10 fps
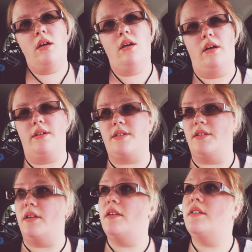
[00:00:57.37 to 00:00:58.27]

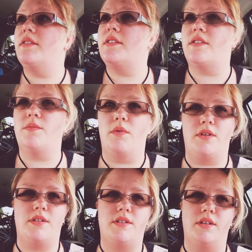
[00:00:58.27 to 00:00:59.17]
Honestly, it's the
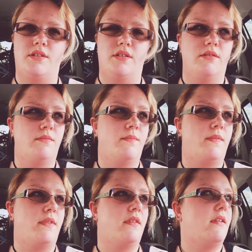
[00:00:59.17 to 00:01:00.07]
smartest decision.
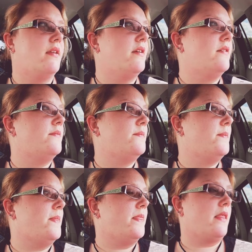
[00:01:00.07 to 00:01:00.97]

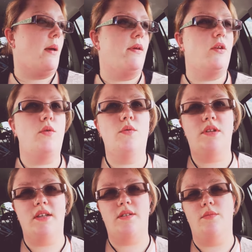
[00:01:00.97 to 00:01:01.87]
I mean, who
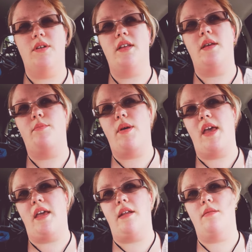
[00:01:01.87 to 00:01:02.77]
doesn't want to get
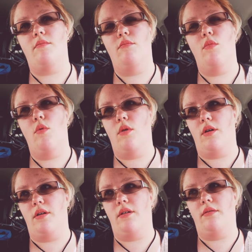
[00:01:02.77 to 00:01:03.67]
paid
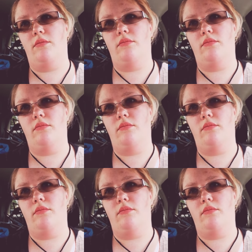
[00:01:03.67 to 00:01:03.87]
more